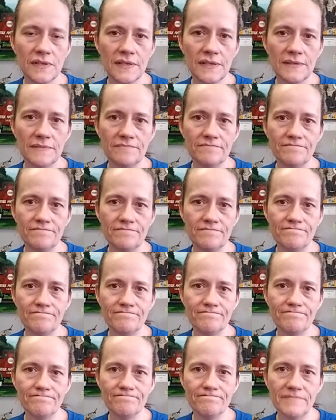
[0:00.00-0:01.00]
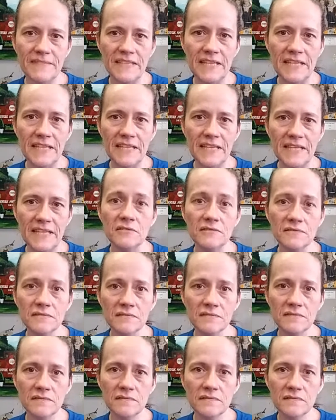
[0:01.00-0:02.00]
um, kill
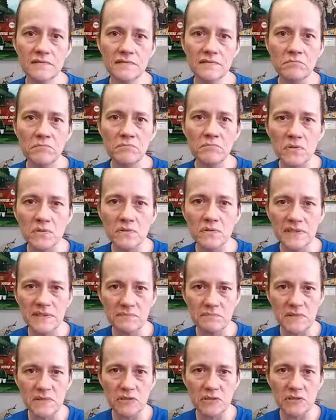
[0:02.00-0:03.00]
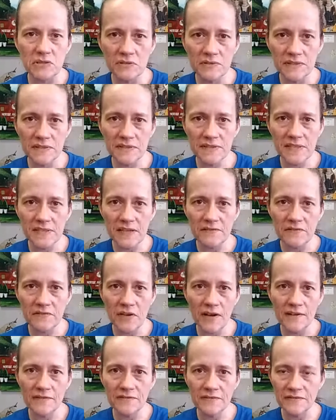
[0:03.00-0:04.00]
mold and mildew and stuff
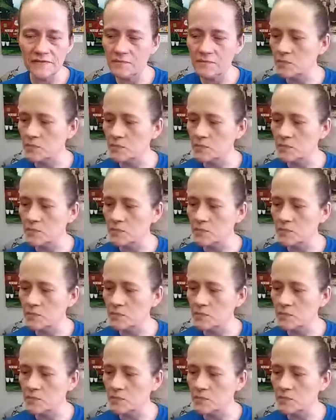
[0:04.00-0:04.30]
off of